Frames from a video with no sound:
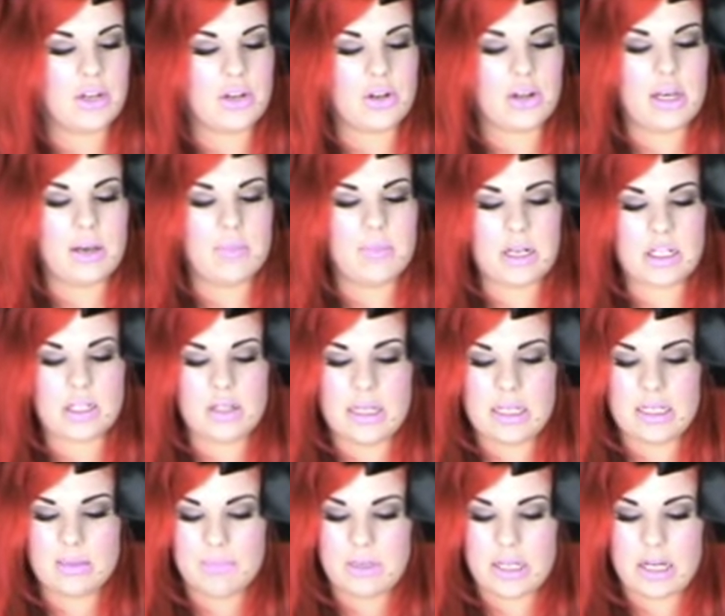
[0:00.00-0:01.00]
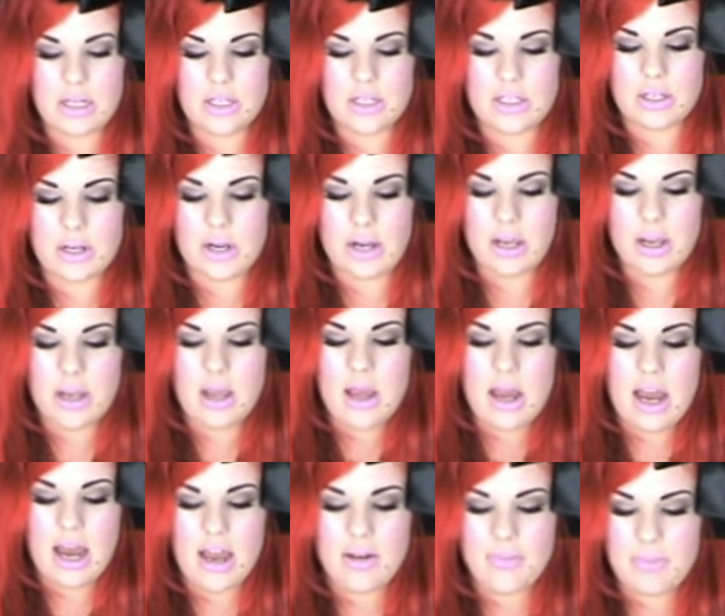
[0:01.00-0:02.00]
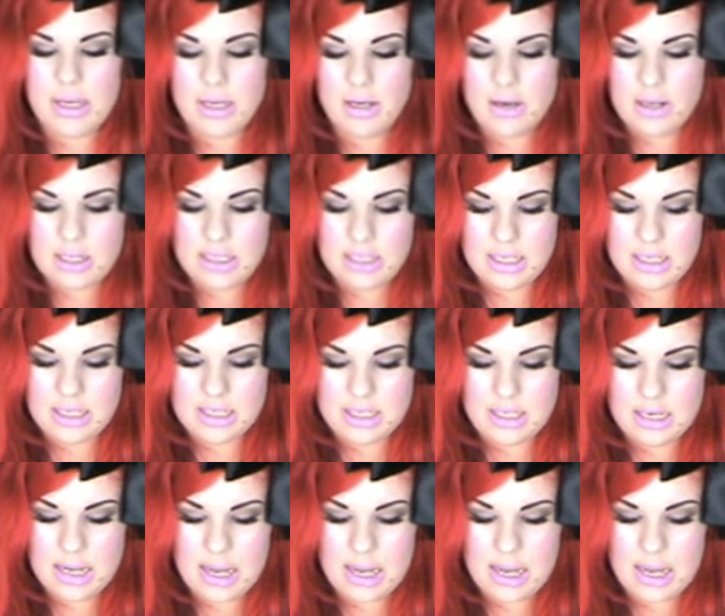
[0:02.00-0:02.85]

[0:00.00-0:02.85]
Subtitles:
You don't need much of this blush. So I've been using this